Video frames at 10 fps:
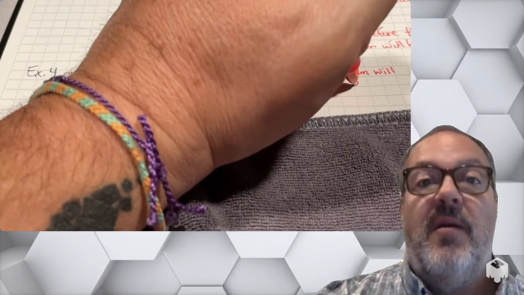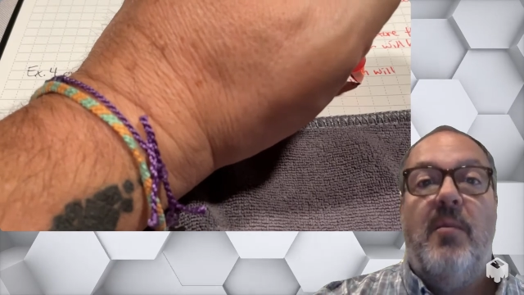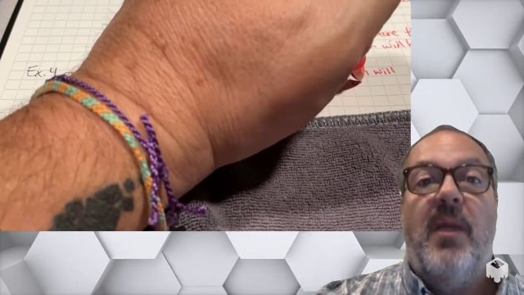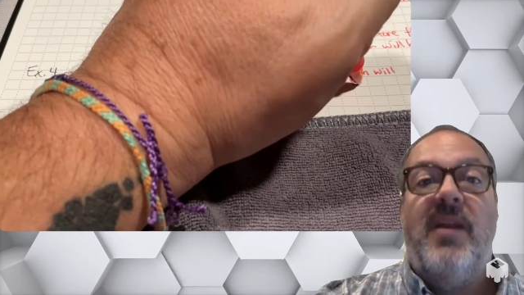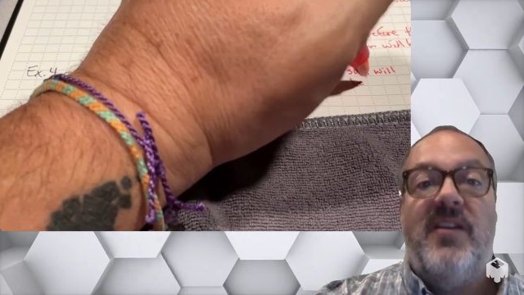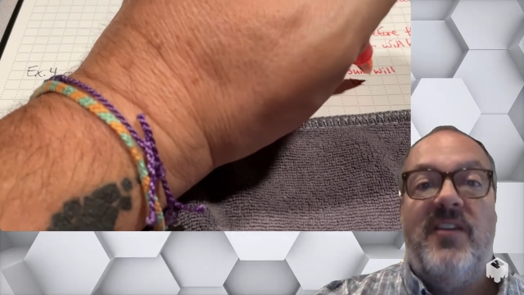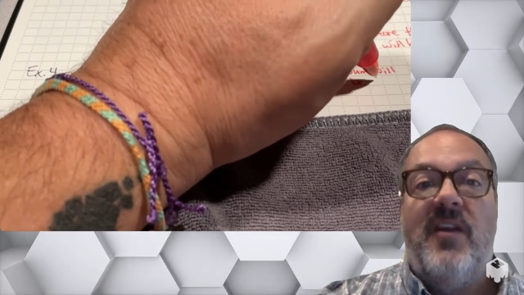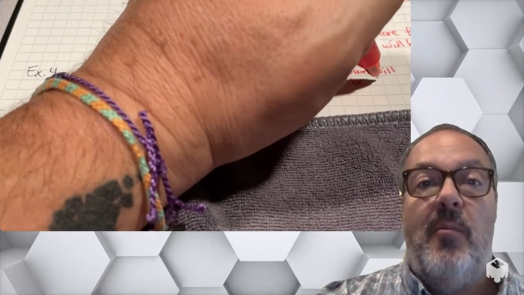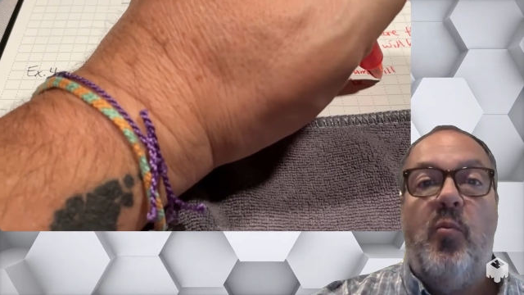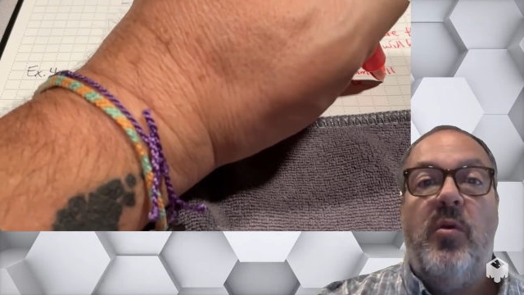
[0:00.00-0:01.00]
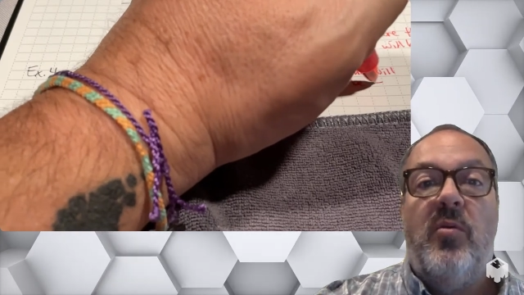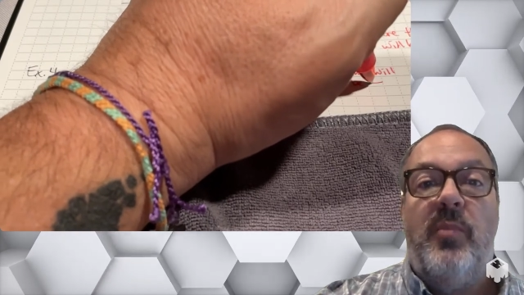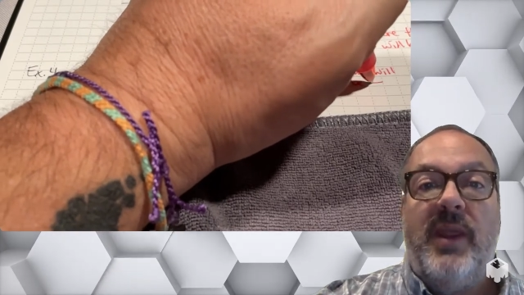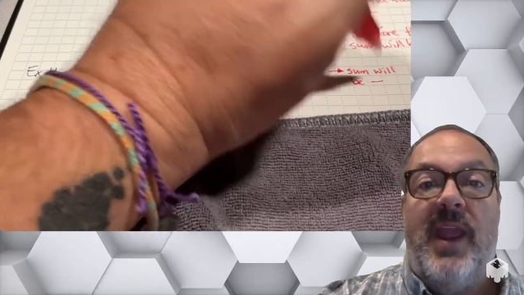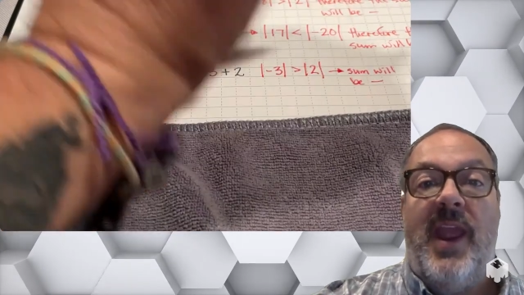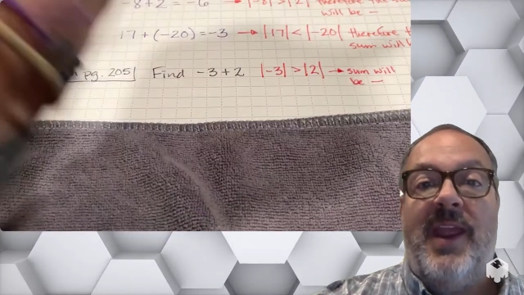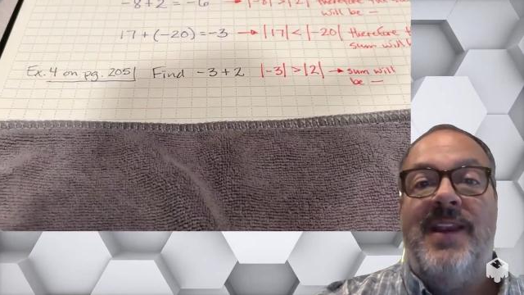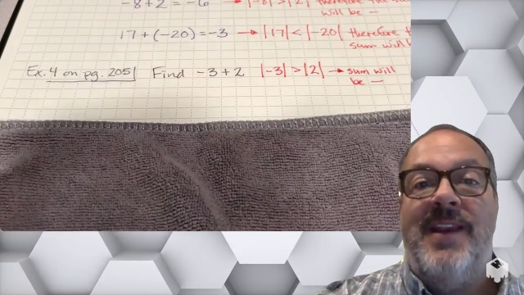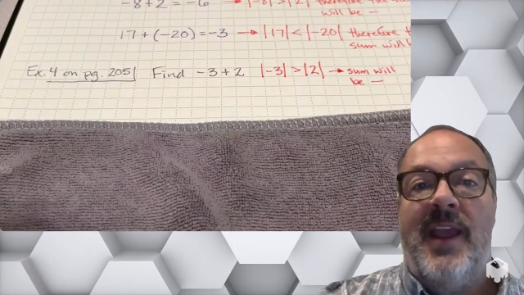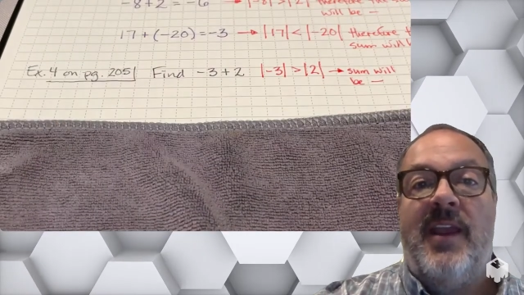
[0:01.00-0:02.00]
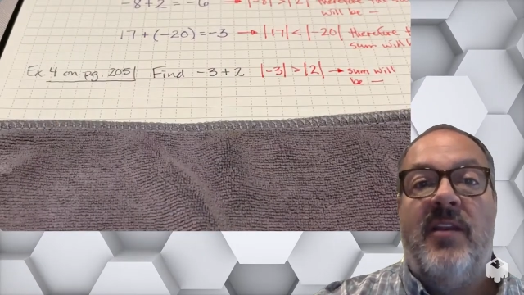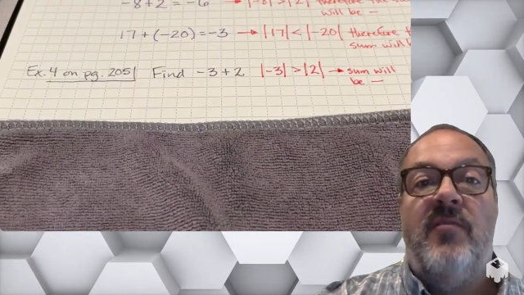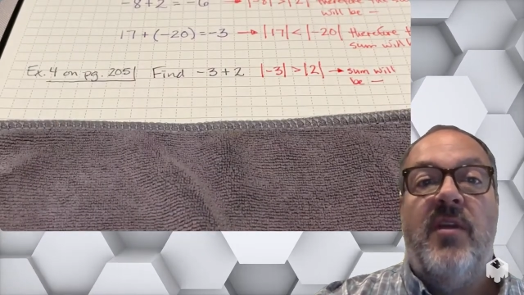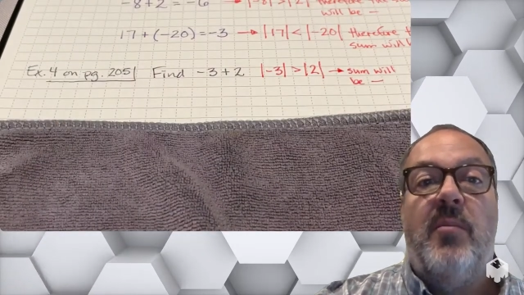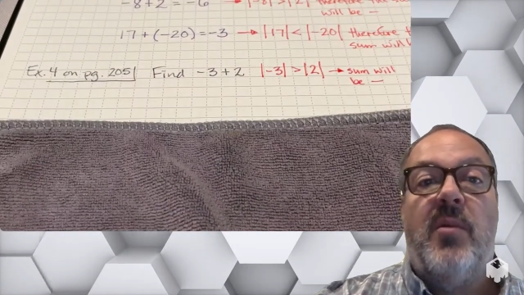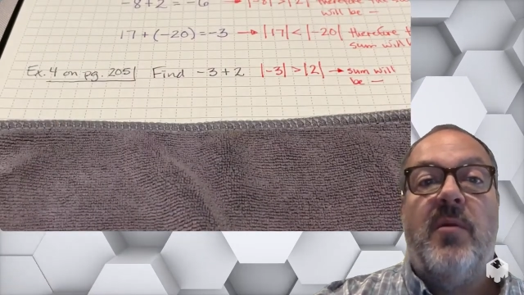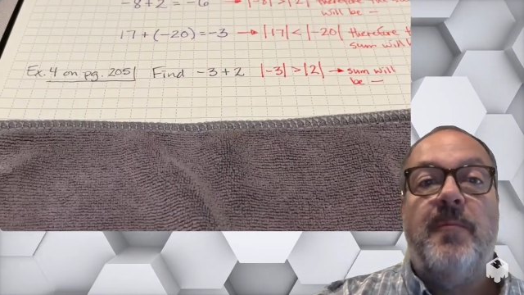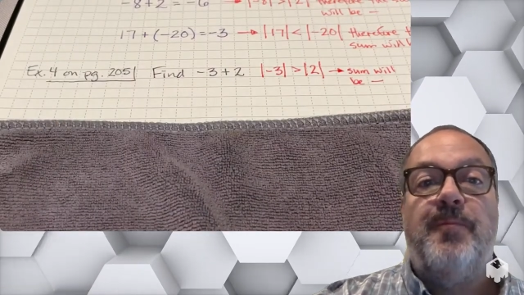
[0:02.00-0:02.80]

my sum will be a negative number.